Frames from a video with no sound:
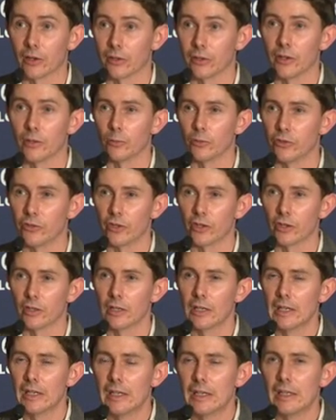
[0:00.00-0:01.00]

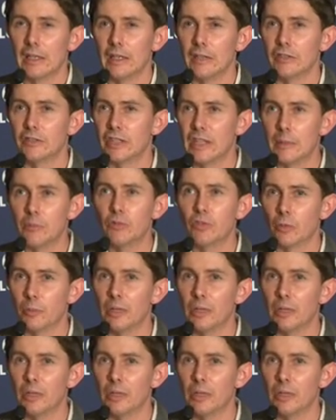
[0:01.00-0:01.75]
It seemed to